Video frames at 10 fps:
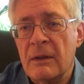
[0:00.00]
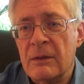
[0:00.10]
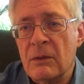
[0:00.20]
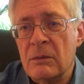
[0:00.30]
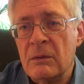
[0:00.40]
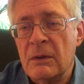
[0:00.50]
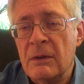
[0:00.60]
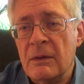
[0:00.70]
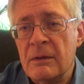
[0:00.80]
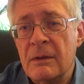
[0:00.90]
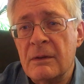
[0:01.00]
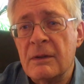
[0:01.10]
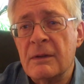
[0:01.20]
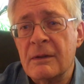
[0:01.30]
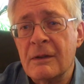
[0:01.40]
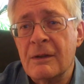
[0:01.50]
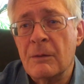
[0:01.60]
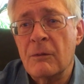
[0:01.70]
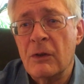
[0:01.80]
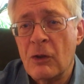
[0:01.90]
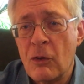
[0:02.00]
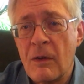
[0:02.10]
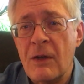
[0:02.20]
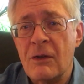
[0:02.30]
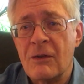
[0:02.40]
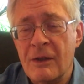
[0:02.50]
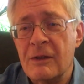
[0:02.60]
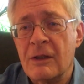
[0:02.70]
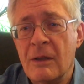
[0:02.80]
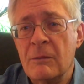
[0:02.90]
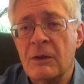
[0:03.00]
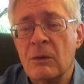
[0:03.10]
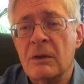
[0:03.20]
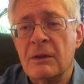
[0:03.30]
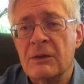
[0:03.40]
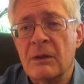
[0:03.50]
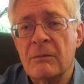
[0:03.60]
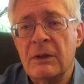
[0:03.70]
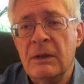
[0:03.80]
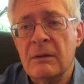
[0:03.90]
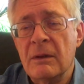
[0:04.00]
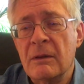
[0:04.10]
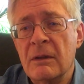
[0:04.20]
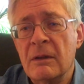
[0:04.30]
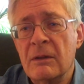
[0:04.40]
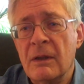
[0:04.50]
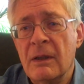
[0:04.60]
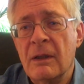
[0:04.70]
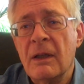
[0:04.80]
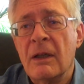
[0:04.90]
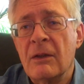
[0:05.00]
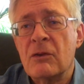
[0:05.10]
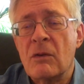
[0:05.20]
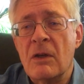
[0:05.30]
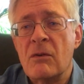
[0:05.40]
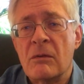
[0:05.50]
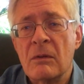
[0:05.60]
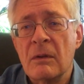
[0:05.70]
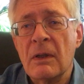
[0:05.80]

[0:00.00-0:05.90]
so it's a very courageous thing to come and talk to somebody, a stranger.